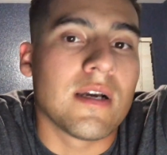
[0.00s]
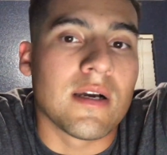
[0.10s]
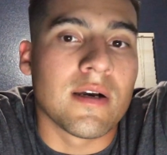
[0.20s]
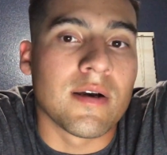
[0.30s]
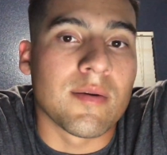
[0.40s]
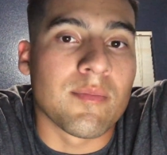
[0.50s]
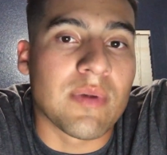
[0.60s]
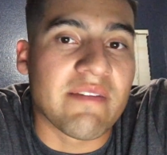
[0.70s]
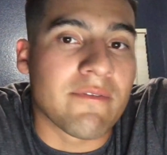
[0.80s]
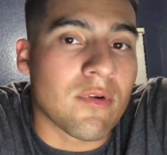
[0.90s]

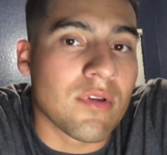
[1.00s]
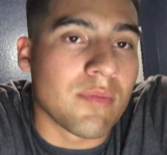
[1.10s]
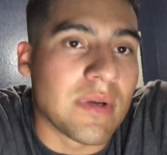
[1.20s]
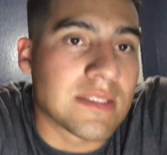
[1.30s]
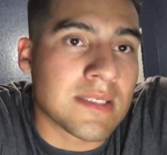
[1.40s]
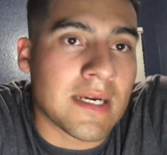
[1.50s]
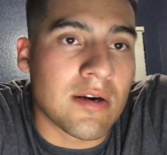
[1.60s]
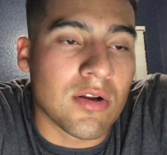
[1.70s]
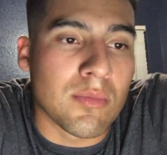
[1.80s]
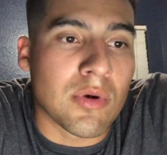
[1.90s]
By far the best
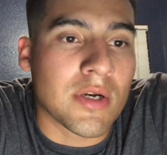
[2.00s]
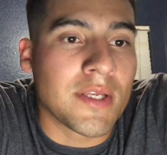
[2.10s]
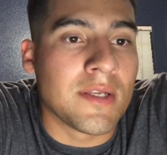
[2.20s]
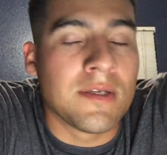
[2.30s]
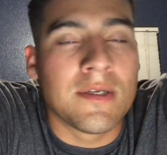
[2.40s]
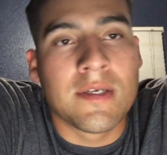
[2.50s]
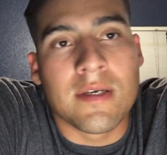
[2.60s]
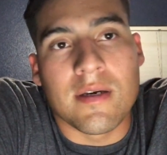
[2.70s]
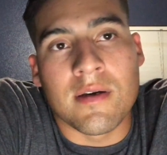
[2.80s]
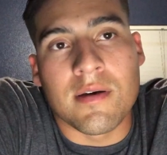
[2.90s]
tire on the market.
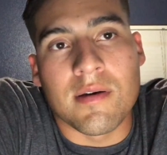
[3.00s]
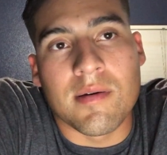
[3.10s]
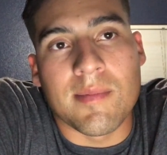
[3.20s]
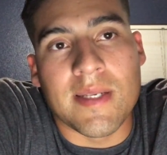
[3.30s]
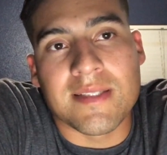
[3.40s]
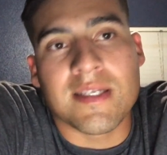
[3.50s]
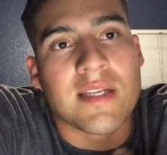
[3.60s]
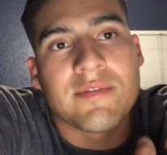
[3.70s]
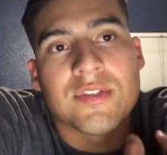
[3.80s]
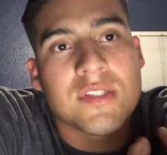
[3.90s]
And it's not
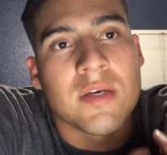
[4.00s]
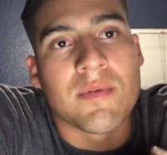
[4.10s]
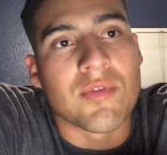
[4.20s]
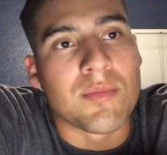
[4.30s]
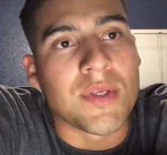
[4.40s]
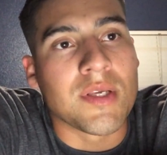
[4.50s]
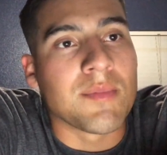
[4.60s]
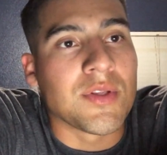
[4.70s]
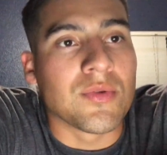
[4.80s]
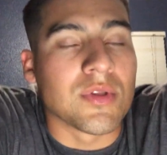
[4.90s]
even just coming from me. I
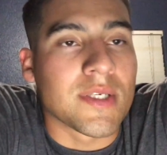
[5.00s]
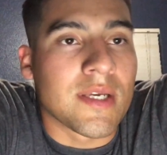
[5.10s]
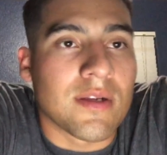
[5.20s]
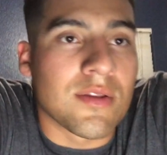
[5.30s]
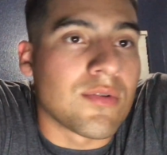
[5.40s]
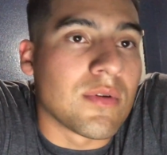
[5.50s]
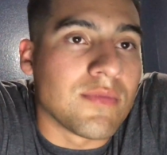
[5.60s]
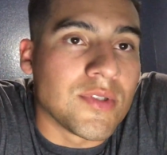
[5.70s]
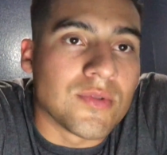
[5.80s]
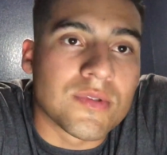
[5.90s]
mean, you look at other
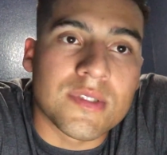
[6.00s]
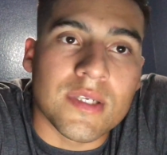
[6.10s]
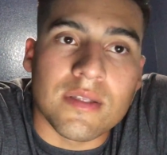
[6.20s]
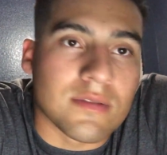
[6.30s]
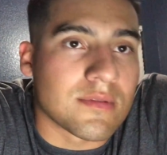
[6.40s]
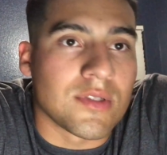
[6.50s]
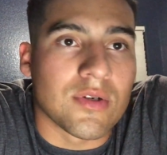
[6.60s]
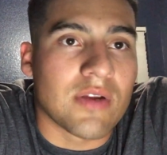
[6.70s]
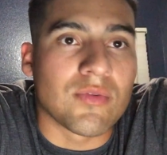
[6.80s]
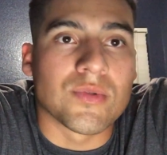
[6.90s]
reviews, and
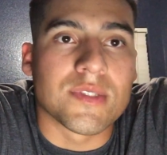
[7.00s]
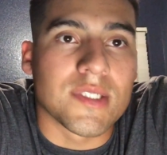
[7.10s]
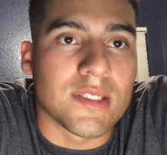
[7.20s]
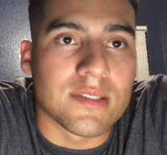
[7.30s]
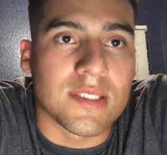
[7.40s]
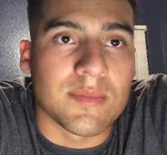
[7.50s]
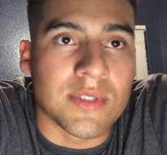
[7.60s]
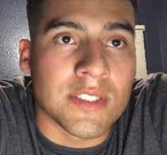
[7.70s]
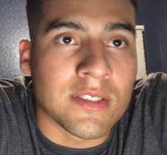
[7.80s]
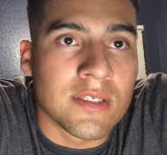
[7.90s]
everyone's saying the same
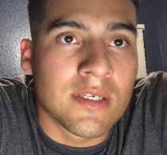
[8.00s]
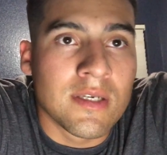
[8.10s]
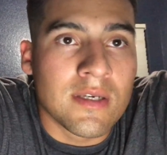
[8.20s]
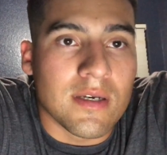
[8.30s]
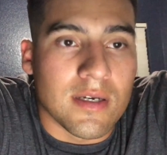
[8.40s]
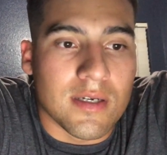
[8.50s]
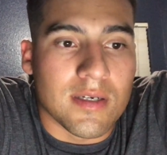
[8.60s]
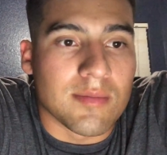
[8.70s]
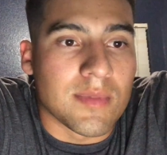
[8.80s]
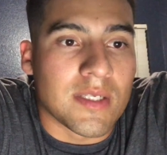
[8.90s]
thing.
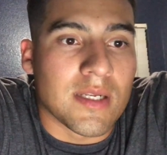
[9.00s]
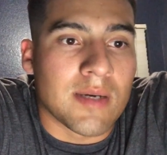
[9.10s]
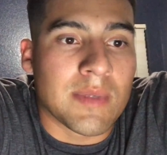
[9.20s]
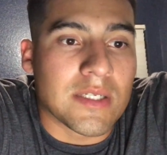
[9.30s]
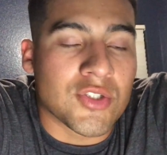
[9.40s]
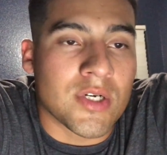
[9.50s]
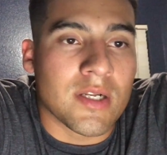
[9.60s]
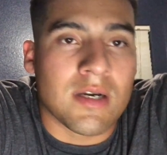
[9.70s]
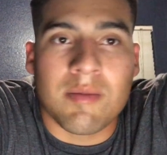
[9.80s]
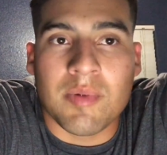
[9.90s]
And I'm not trying to
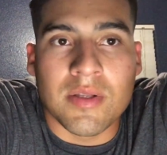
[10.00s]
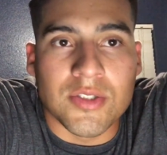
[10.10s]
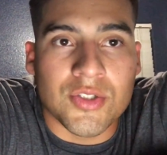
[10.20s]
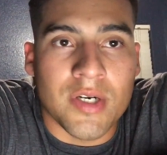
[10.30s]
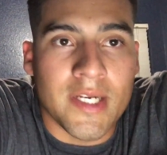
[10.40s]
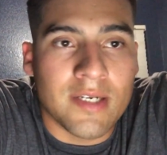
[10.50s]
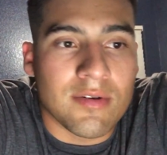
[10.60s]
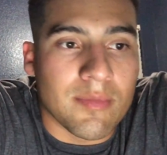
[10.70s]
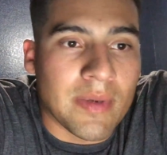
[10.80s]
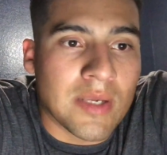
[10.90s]
hop on the train or
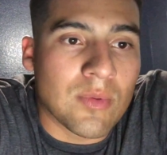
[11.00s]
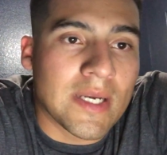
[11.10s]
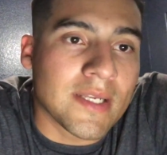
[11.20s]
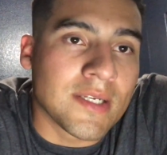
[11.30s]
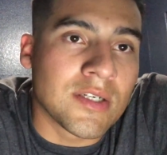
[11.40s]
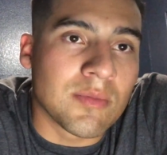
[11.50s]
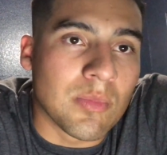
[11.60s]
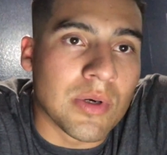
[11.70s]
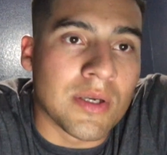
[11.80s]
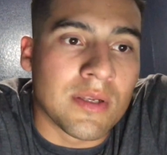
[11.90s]
the bandwagon here,
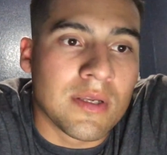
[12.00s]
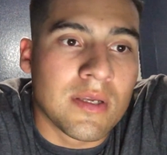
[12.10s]
but